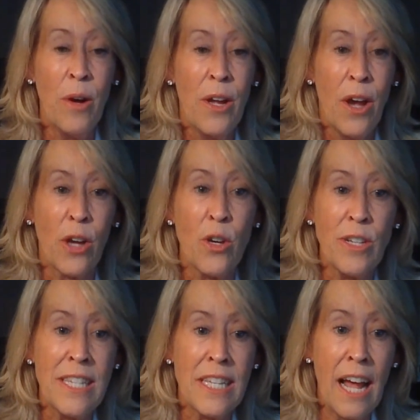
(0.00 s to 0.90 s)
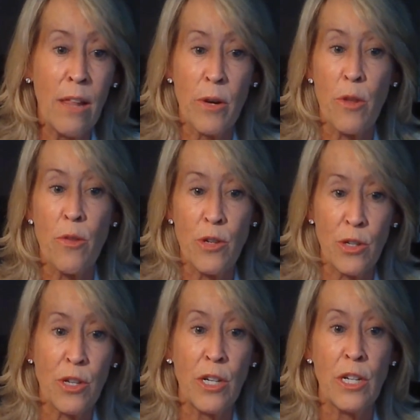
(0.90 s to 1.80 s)
a good salary, or they're just
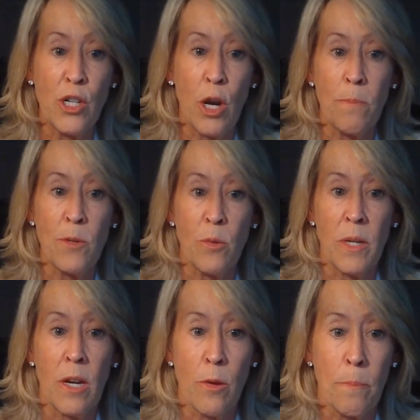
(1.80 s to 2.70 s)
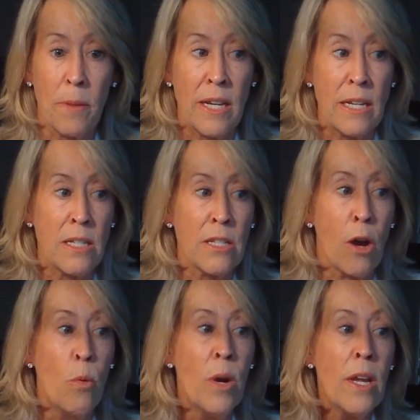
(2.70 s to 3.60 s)
going to jump to another place.
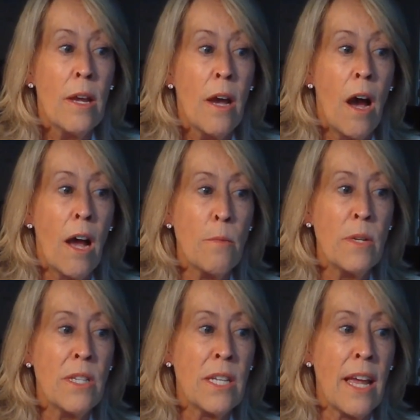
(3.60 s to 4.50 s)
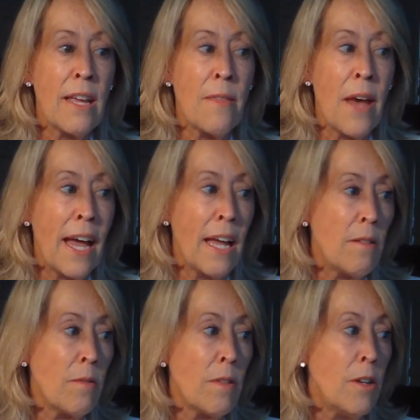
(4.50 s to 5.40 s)
So I would say that,
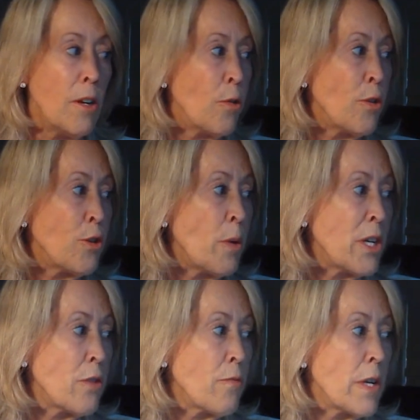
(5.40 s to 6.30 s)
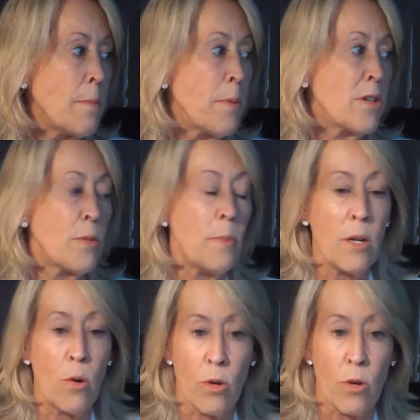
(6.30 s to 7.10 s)
the tuition reimbursement or